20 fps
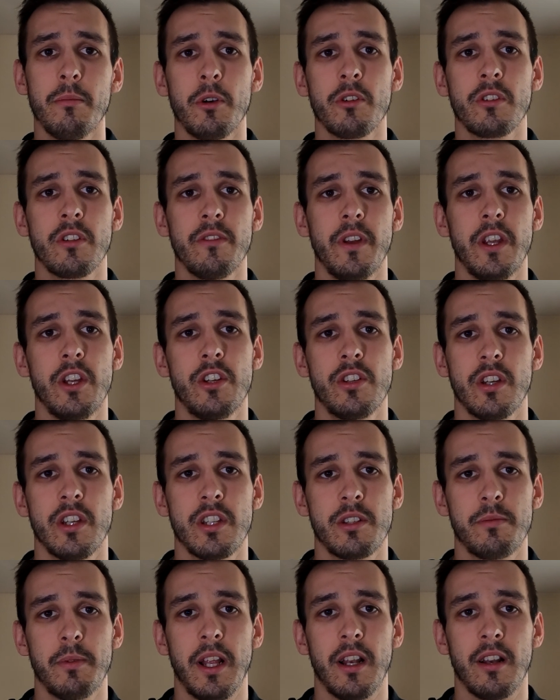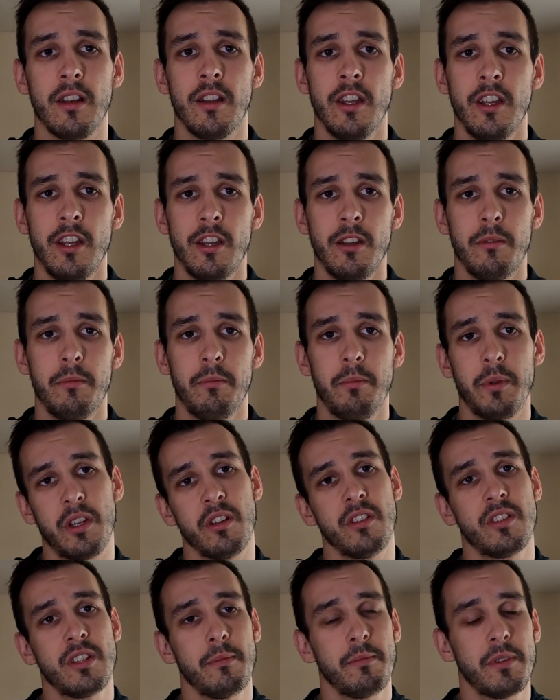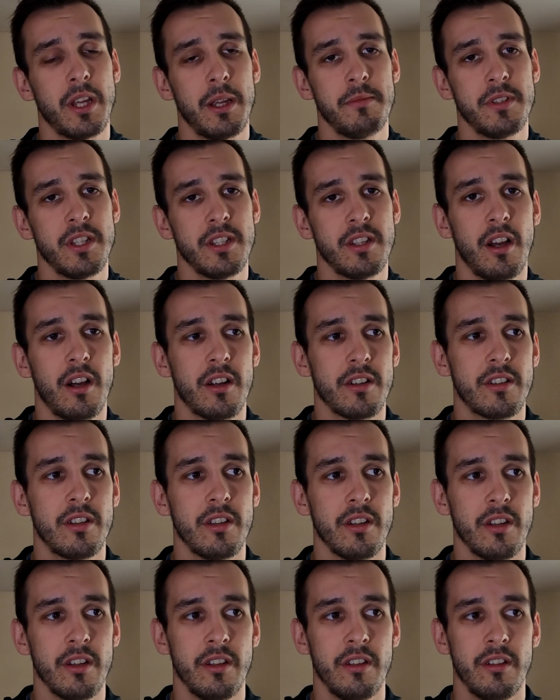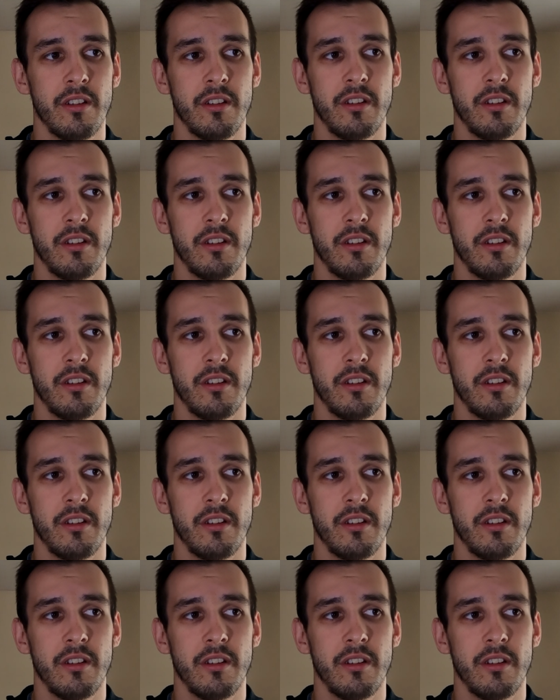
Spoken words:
motivation as well, because sometimes it's hard to